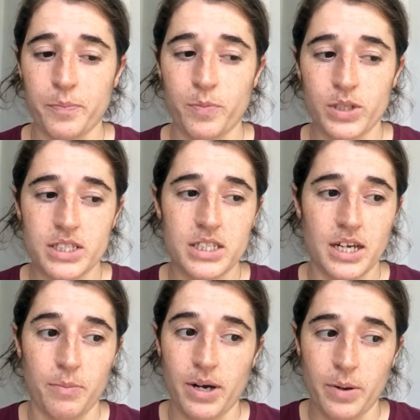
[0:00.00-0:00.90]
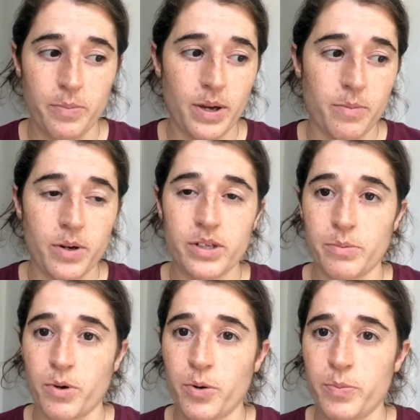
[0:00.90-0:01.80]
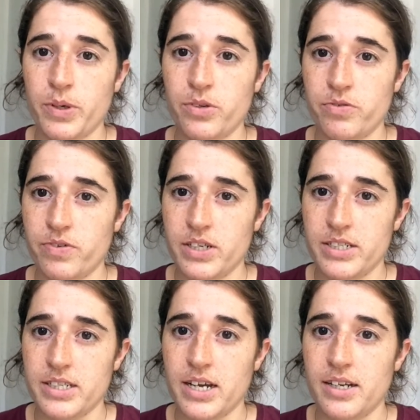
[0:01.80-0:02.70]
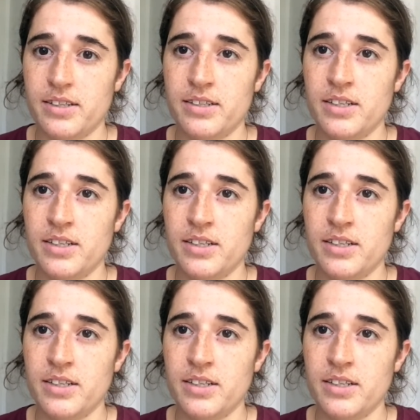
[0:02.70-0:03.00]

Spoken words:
which I'm happy about. I'm hoping to finish that